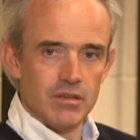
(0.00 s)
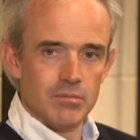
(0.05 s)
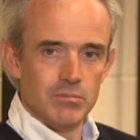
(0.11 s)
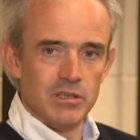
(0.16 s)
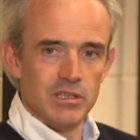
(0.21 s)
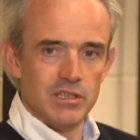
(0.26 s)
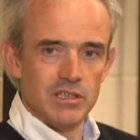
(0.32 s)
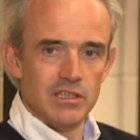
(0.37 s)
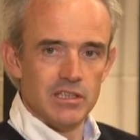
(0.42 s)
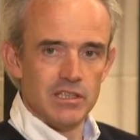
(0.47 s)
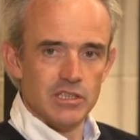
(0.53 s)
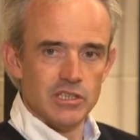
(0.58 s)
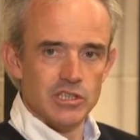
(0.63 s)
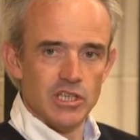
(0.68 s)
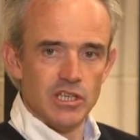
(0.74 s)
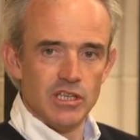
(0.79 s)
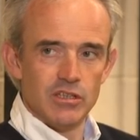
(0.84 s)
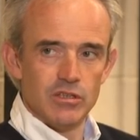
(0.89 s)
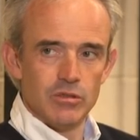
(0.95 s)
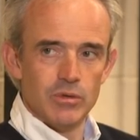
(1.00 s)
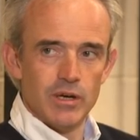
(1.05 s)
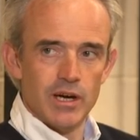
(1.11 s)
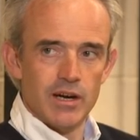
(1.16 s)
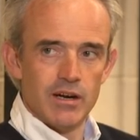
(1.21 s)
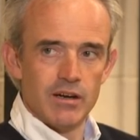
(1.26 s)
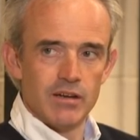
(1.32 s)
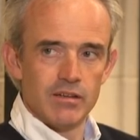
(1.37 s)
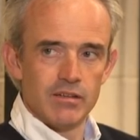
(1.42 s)
can be guilty of trying too
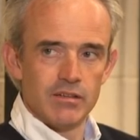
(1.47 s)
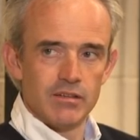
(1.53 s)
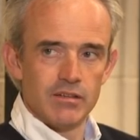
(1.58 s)
hard.